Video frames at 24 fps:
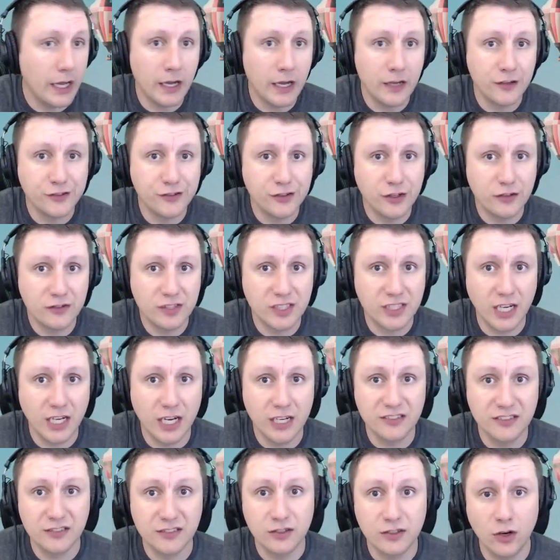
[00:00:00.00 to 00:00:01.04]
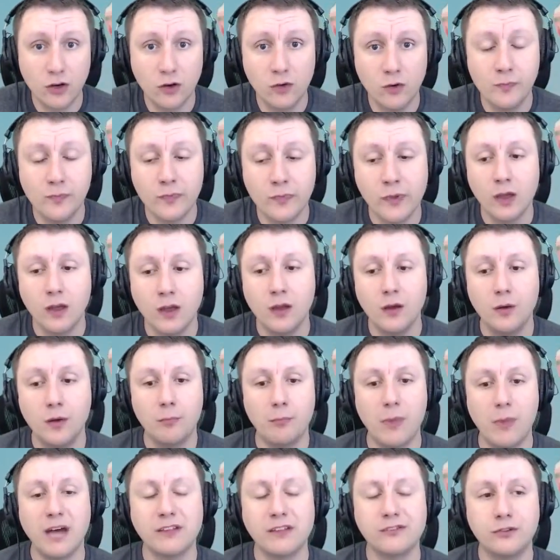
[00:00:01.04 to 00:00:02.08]
And server size. So
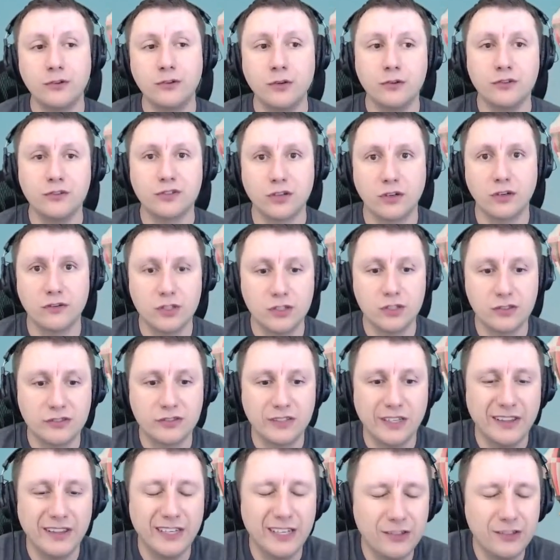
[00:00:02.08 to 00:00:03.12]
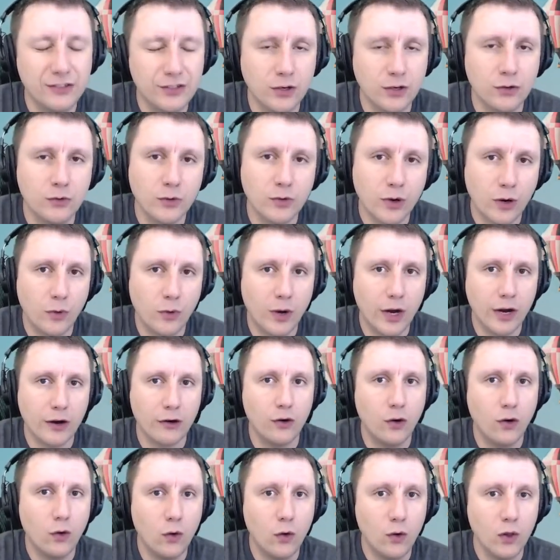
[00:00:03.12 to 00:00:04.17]
masternode servers, they don't
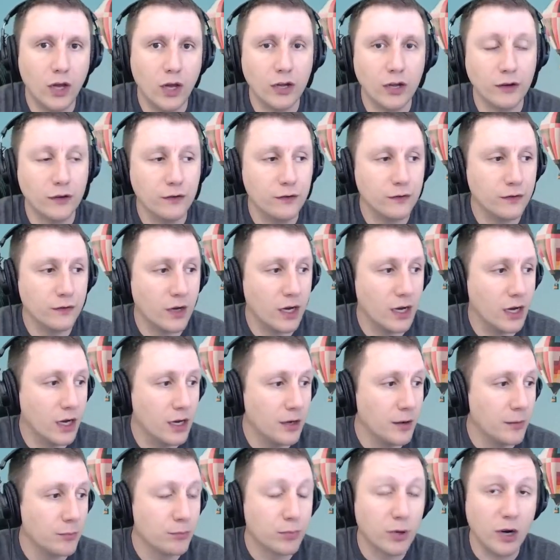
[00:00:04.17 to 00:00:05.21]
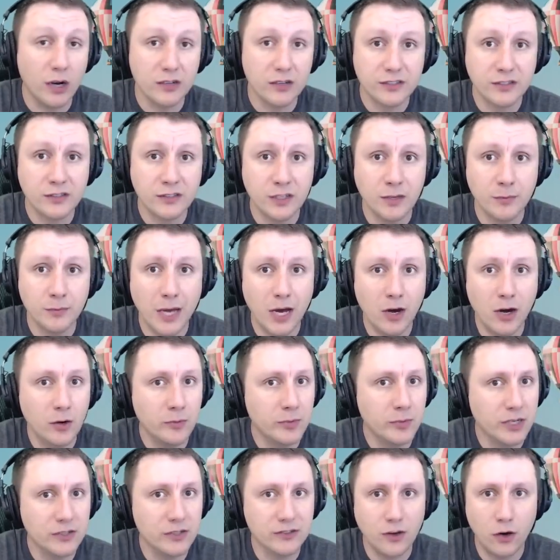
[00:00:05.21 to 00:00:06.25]
require a whole lot of processing
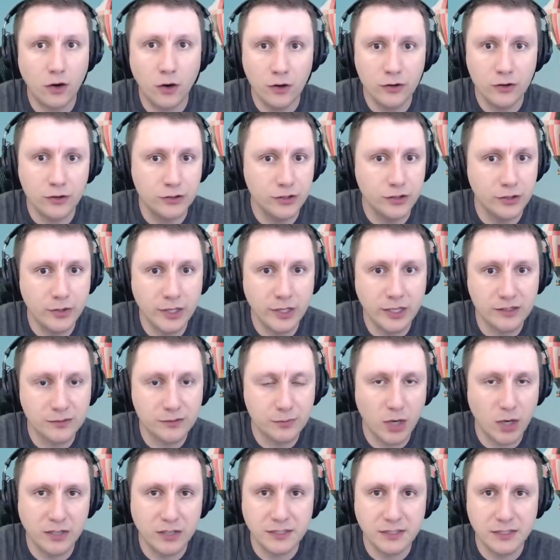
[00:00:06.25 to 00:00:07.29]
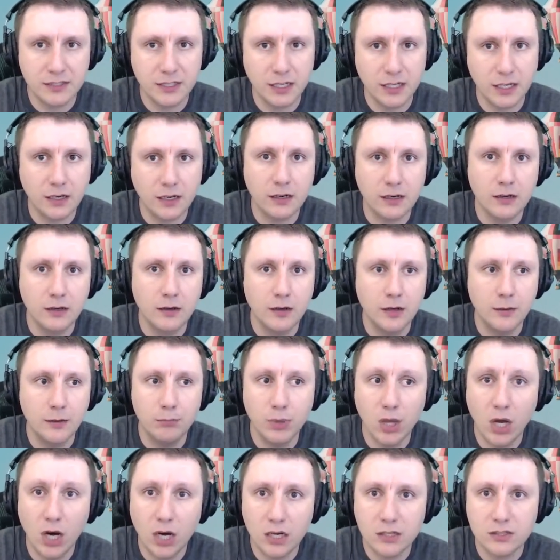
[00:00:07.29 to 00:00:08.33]
power because all they're doing is processing
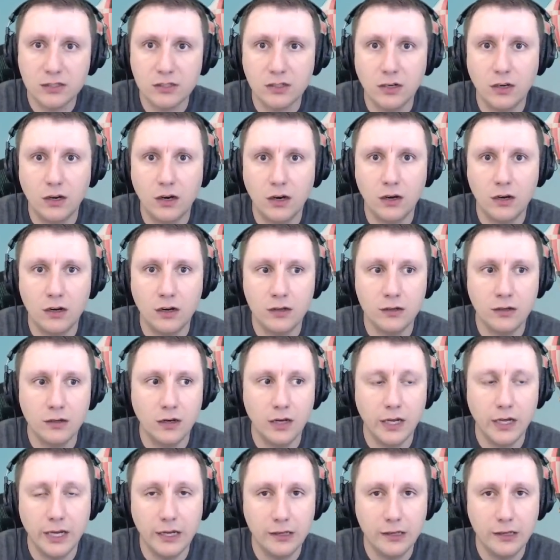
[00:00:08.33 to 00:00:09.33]
blocks on